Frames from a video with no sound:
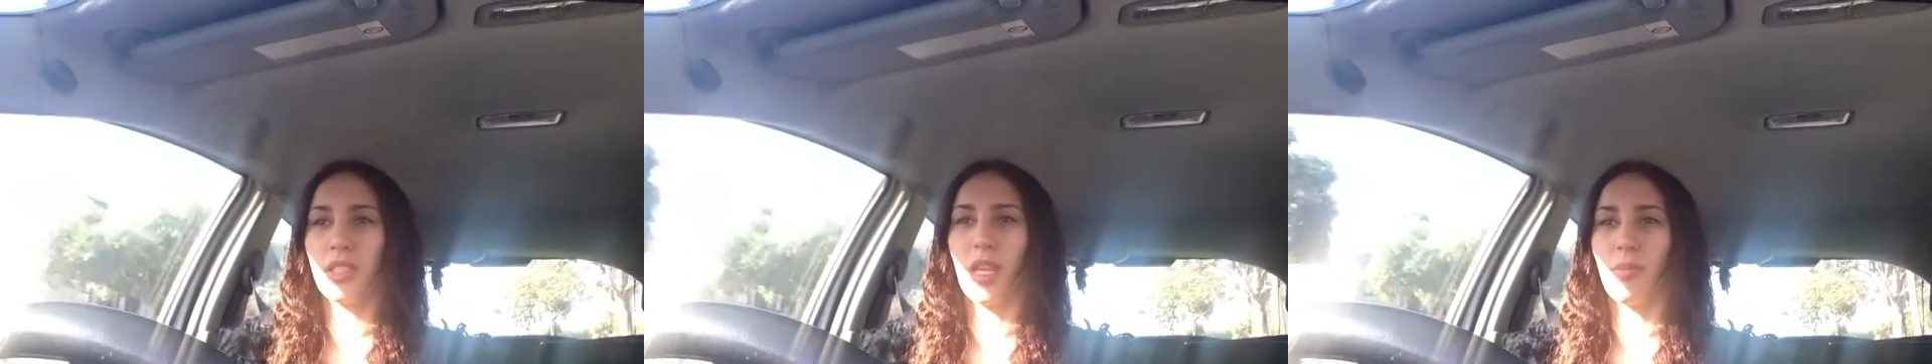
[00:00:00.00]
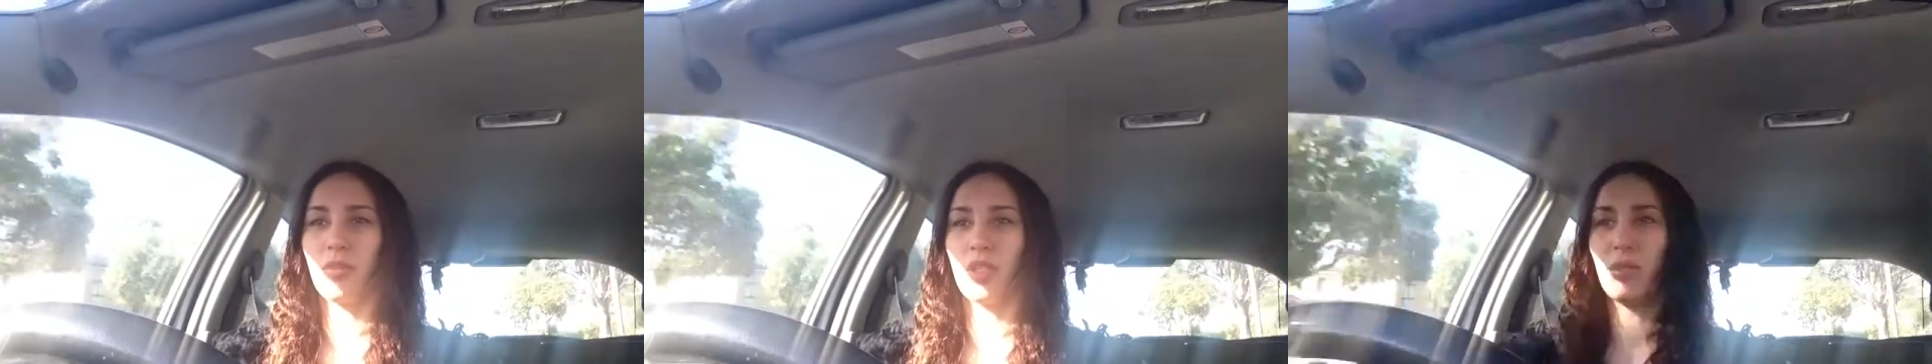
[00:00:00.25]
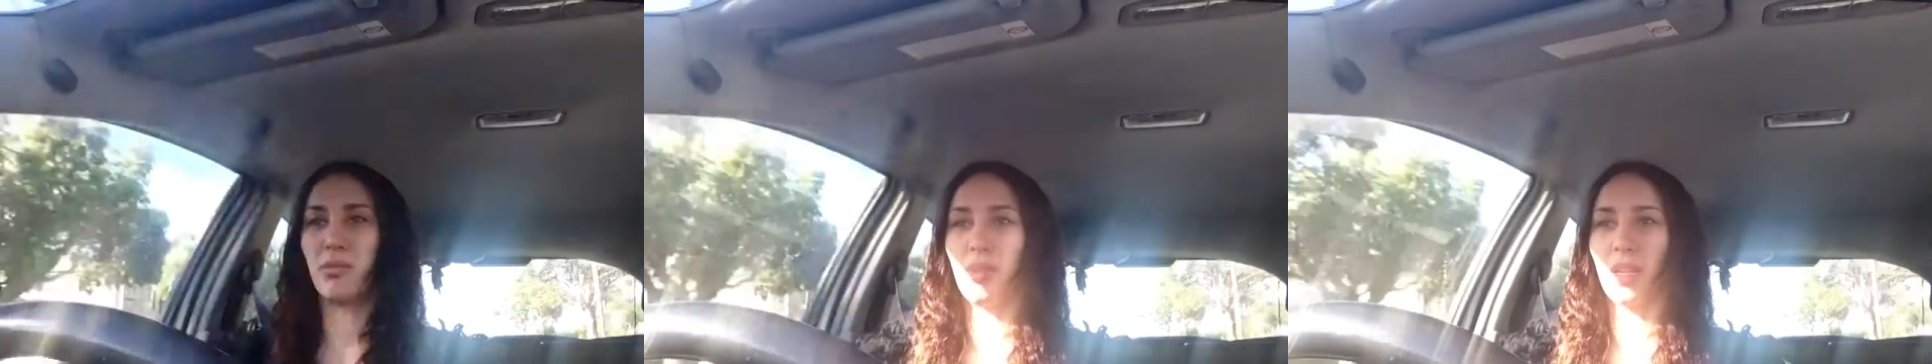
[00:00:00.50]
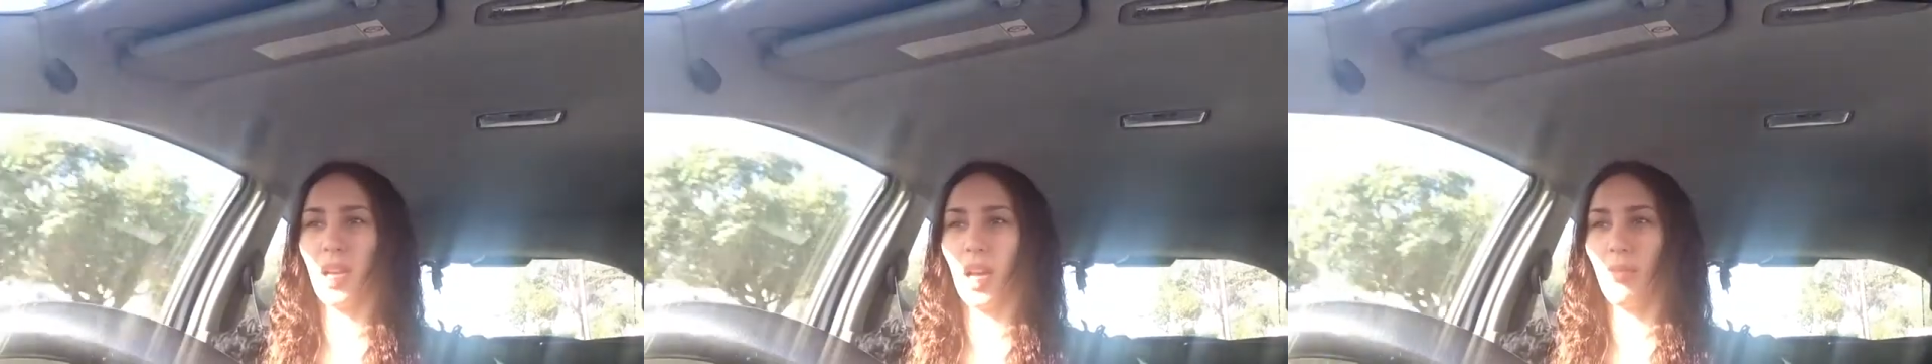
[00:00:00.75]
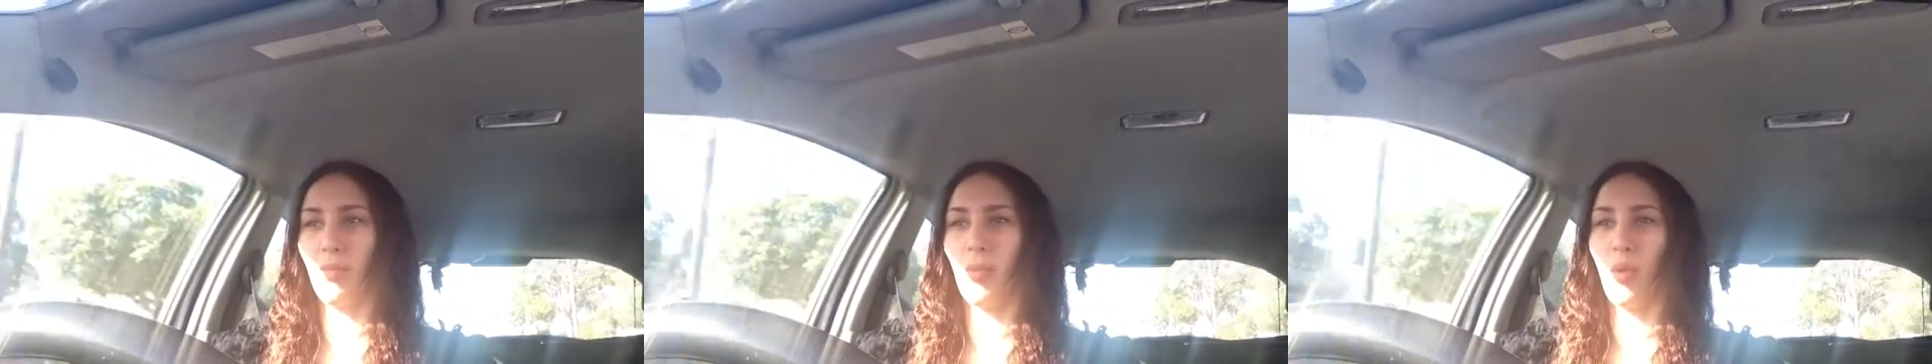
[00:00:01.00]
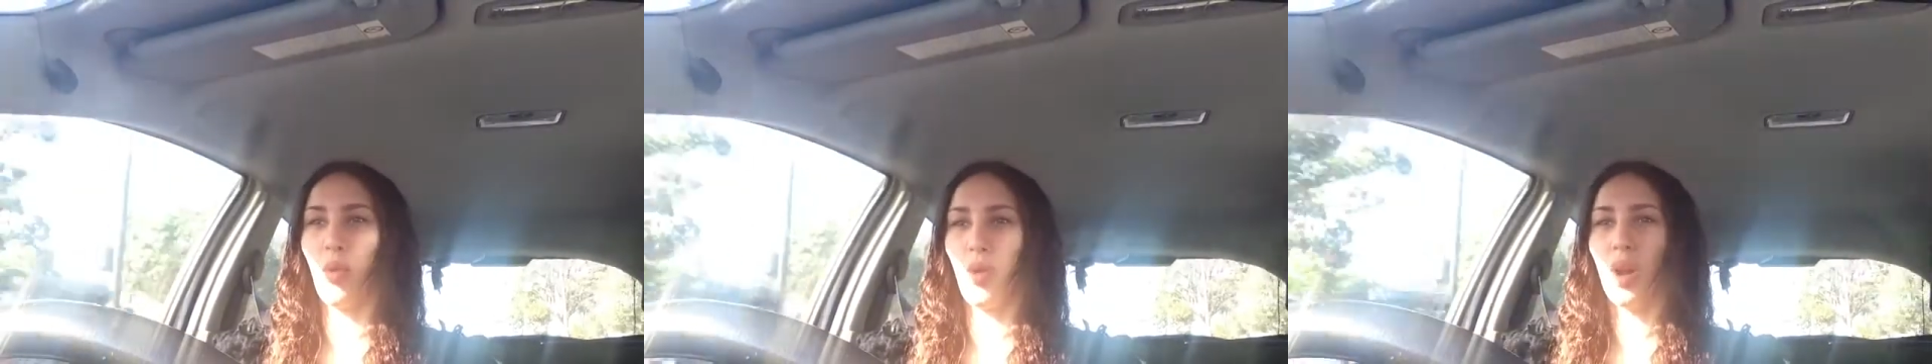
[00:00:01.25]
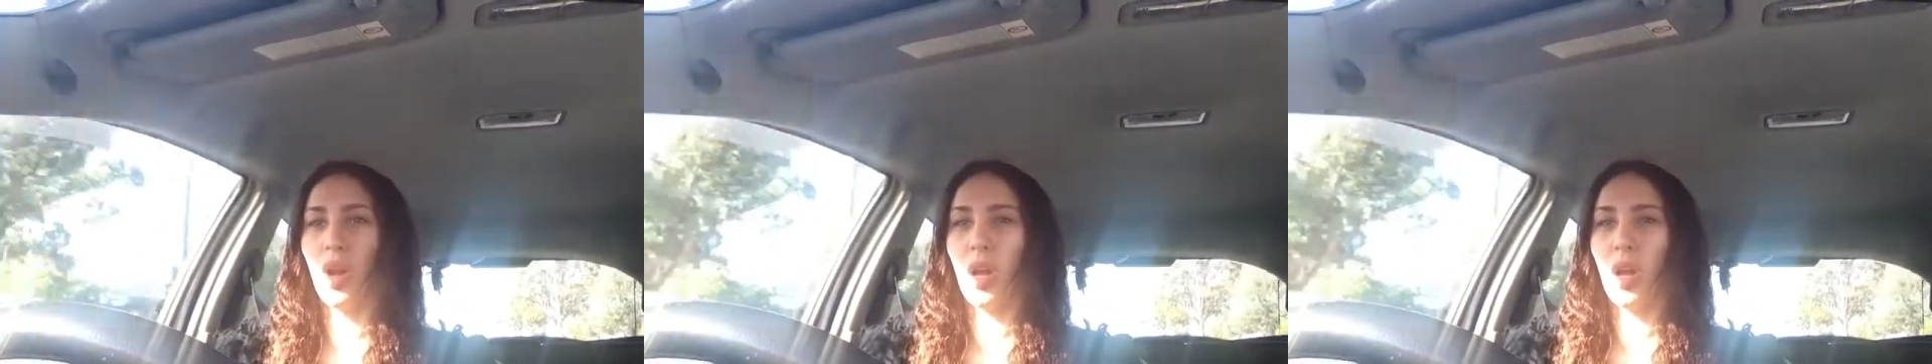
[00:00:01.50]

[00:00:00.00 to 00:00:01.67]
attempt to become more,